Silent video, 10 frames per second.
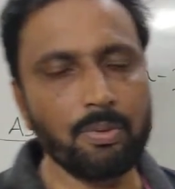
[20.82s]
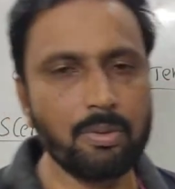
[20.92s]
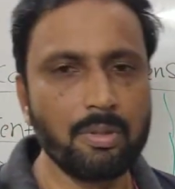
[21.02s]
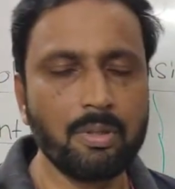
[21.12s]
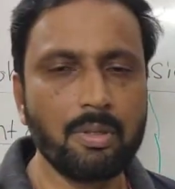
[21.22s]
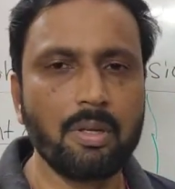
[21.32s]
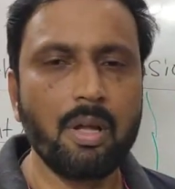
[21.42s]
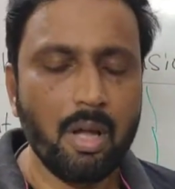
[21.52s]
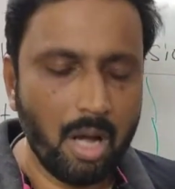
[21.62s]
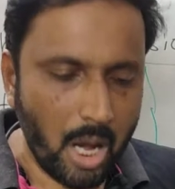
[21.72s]
pull?
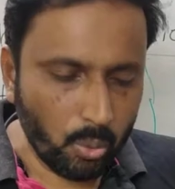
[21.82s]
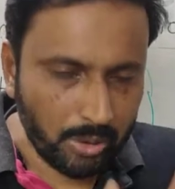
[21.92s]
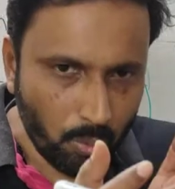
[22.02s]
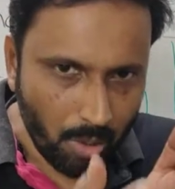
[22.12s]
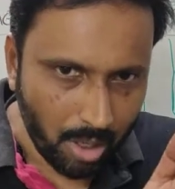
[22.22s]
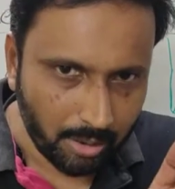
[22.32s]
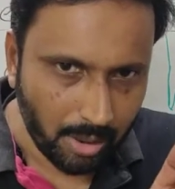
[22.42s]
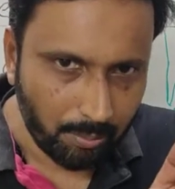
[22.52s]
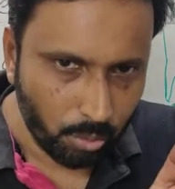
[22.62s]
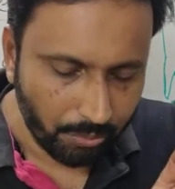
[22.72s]
How the
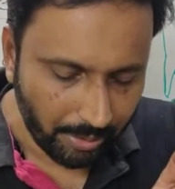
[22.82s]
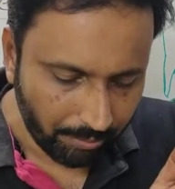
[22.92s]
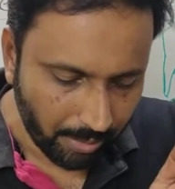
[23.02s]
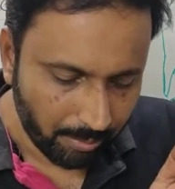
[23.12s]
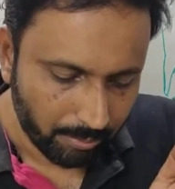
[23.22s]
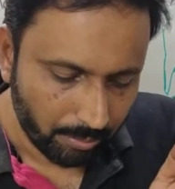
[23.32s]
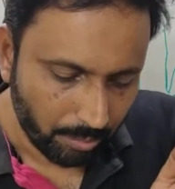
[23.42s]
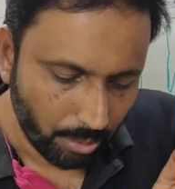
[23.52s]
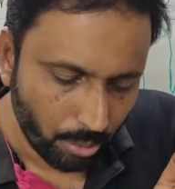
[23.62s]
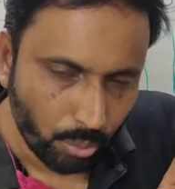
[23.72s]
water moving from
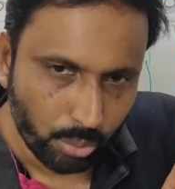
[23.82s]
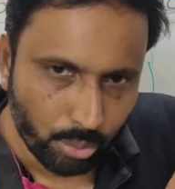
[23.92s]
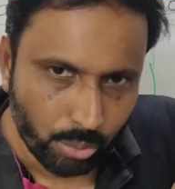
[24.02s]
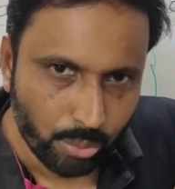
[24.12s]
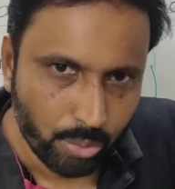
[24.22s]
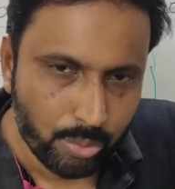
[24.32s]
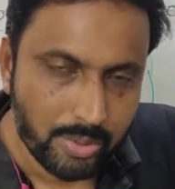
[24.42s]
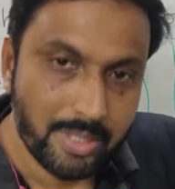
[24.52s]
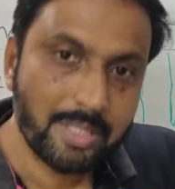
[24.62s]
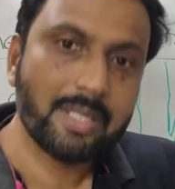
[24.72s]
root
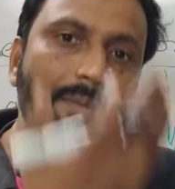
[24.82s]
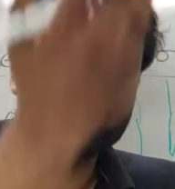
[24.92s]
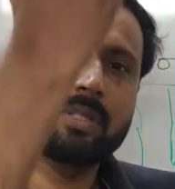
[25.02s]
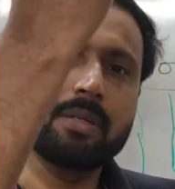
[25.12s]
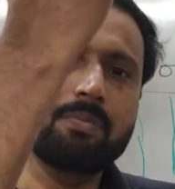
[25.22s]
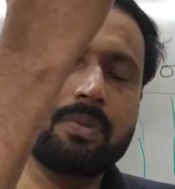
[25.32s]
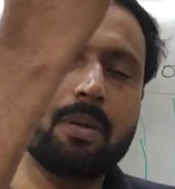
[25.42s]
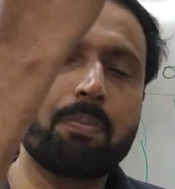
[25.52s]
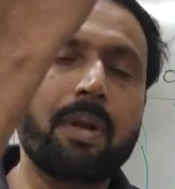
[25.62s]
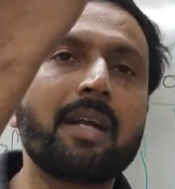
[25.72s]
to stem tip,
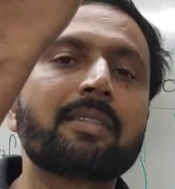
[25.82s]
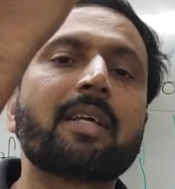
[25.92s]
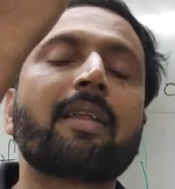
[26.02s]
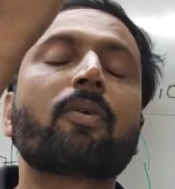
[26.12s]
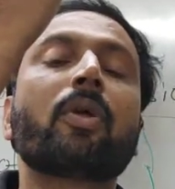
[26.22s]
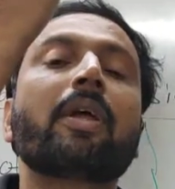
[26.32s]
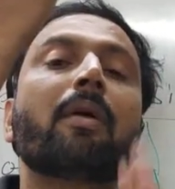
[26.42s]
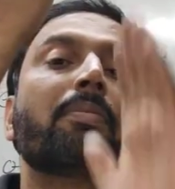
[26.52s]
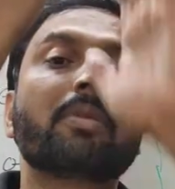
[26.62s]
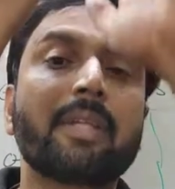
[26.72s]
the plants are growing
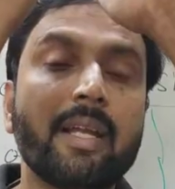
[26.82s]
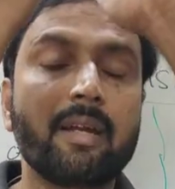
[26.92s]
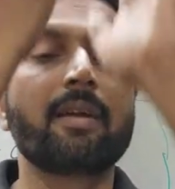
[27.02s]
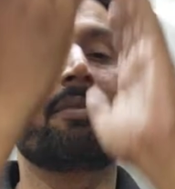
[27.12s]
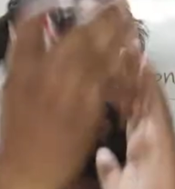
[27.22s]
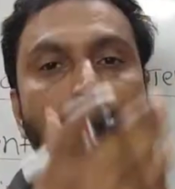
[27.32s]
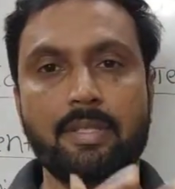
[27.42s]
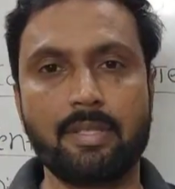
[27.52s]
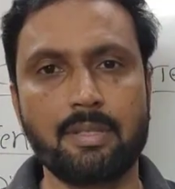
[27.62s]
up to 300 feet.